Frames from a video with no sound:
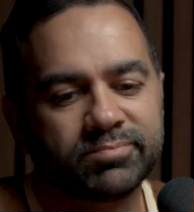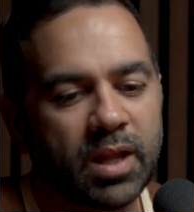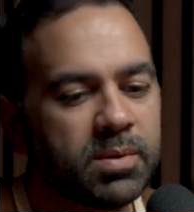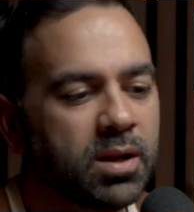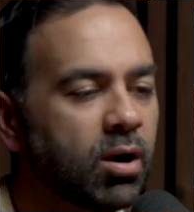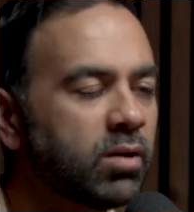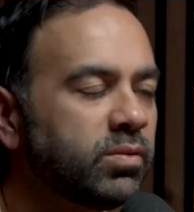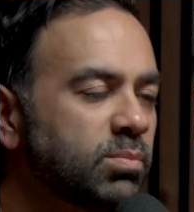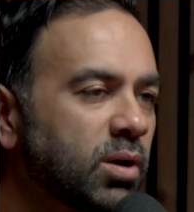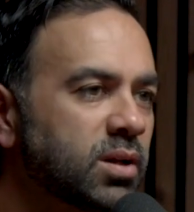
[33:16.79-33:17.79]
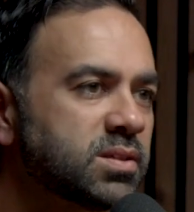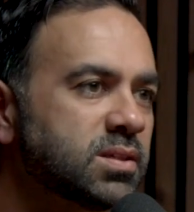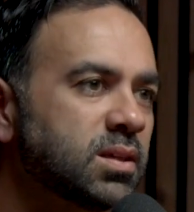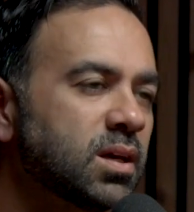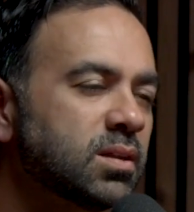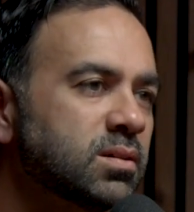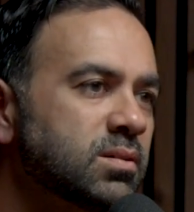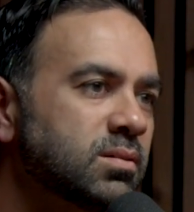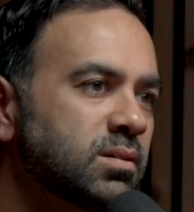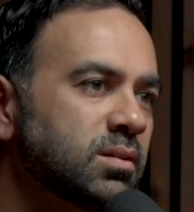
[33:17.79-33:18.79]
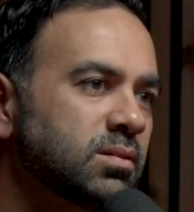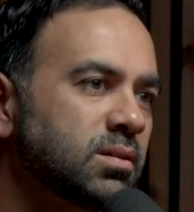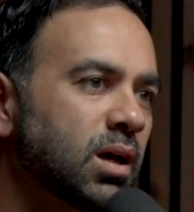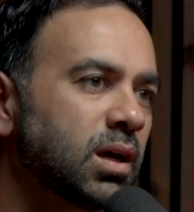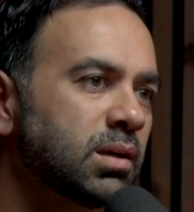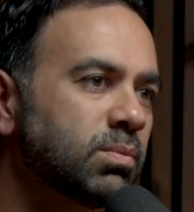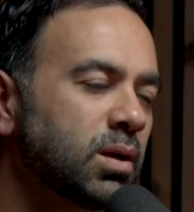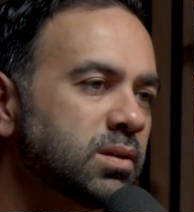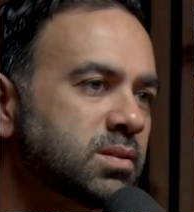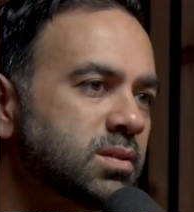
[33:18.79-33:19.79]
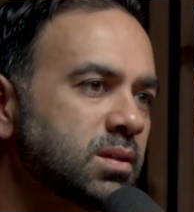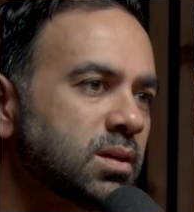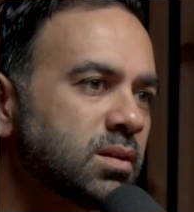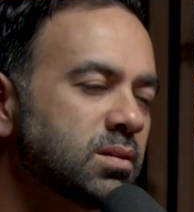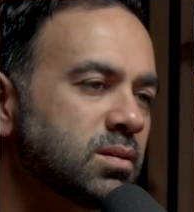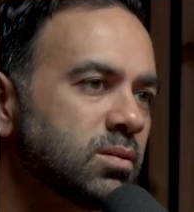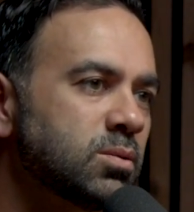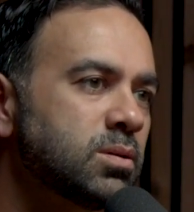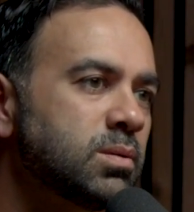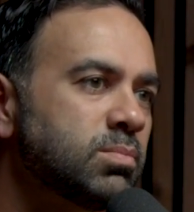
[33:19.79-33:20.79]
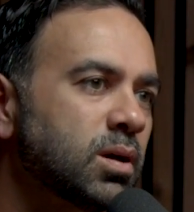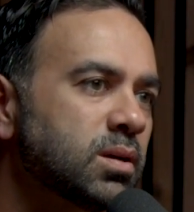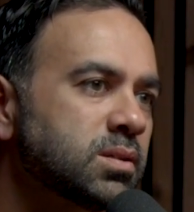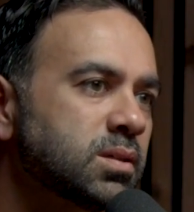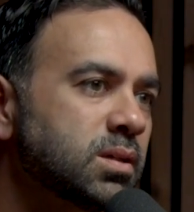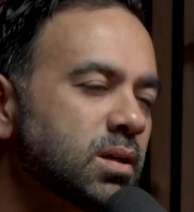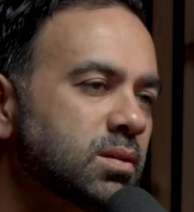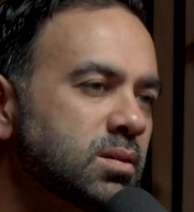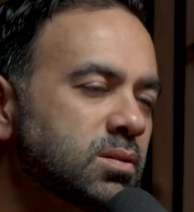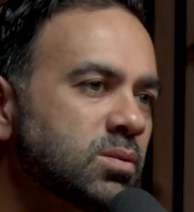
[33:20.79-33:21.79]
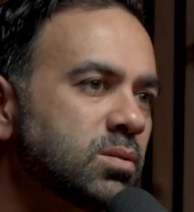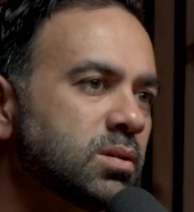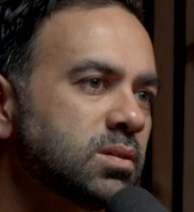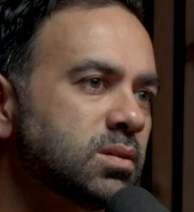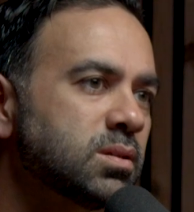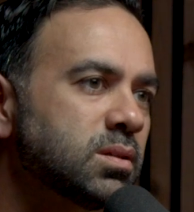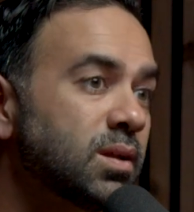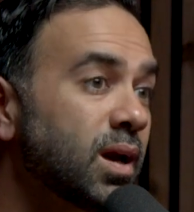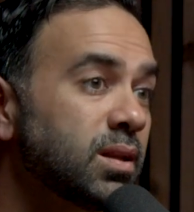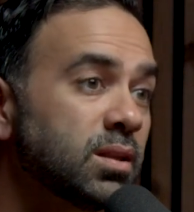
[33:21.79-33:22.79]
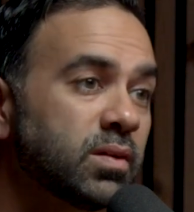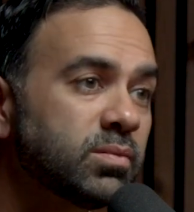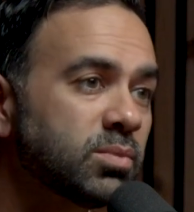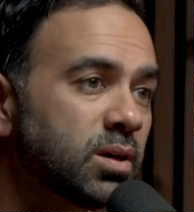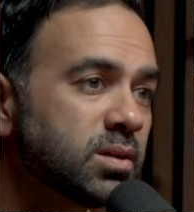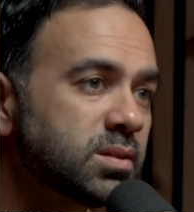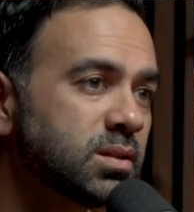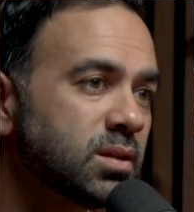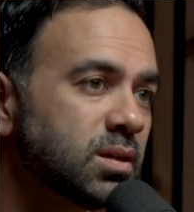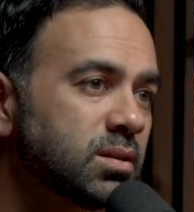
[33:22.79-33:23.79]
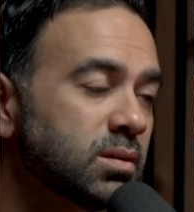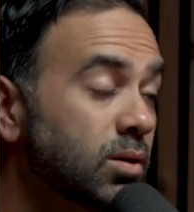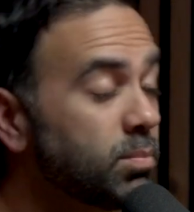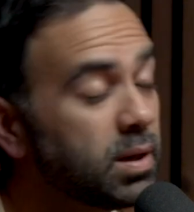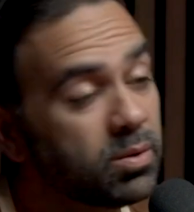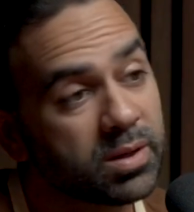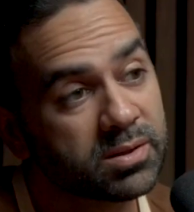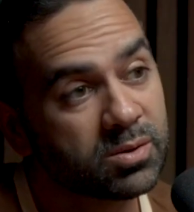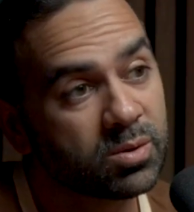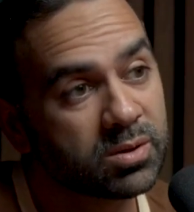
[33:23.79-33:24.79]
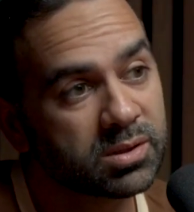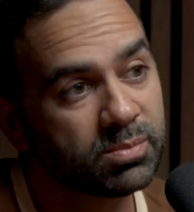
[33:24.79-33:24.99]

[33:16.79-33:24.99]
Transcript: I mean, Harvey brought us together. Yeah, Ike brought yeah. us together. Uri brought us together. It's always the 9 11 brought us together. Yeah. In many ways, it tore us